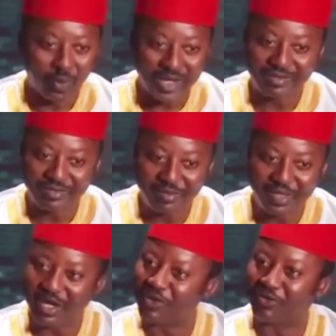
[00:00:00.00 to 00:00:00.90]
Why is the
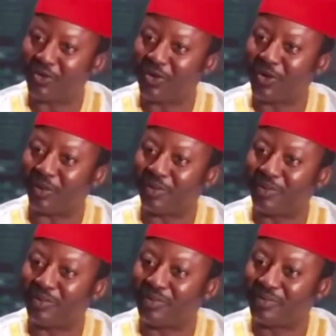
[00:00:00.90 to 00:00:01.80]
media not following
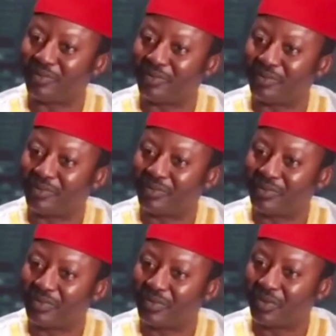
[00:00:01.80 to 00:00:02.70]
up?
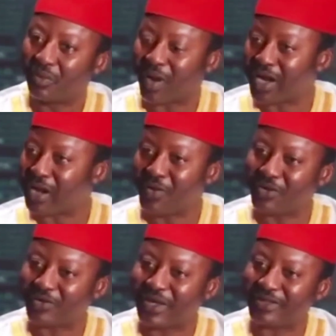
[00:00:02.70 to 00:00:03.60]
Why are
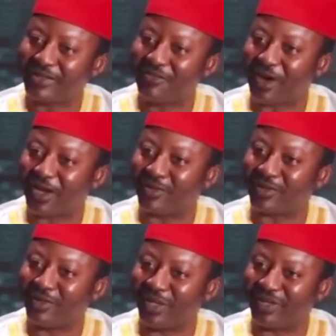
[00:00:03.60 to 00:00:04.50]
we not asking for
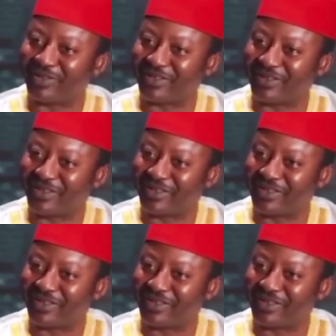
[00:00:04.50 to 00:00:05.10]
accountability?